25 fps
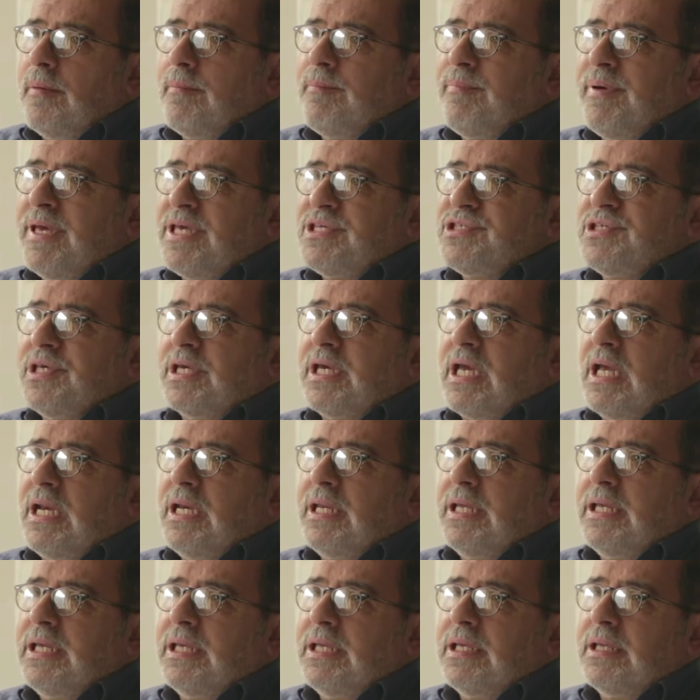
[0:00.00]

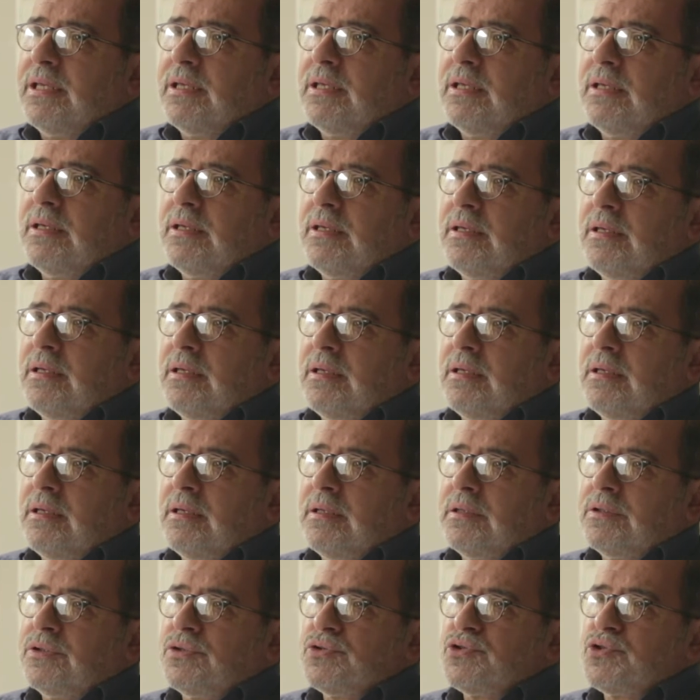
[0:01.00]
Basically,
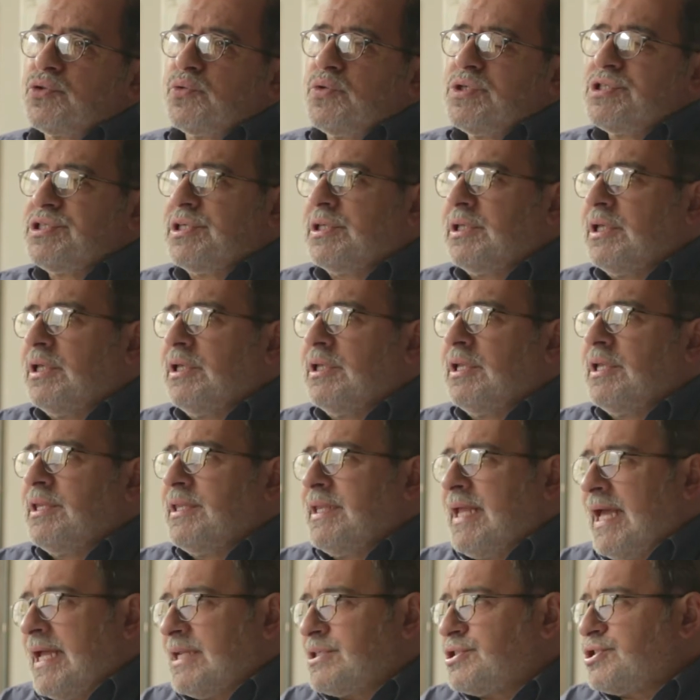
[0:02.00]
to squeeze it in a
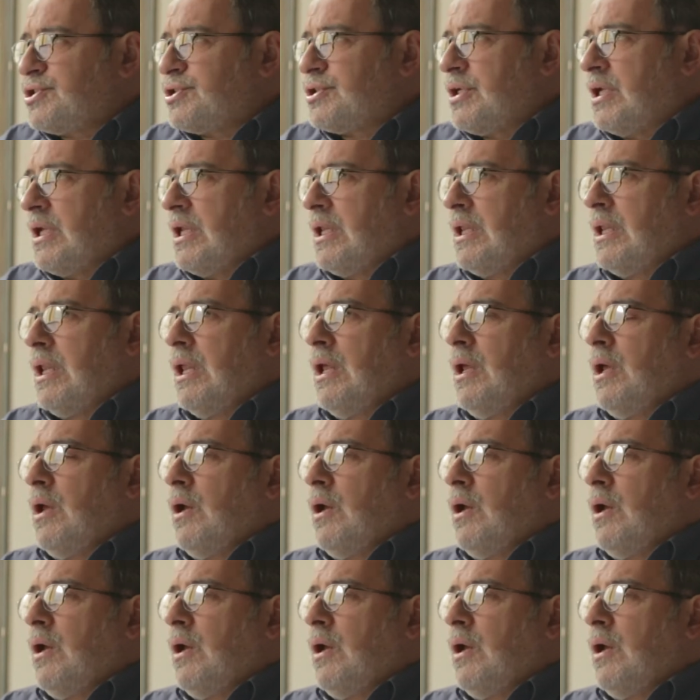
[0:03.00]
nutshell,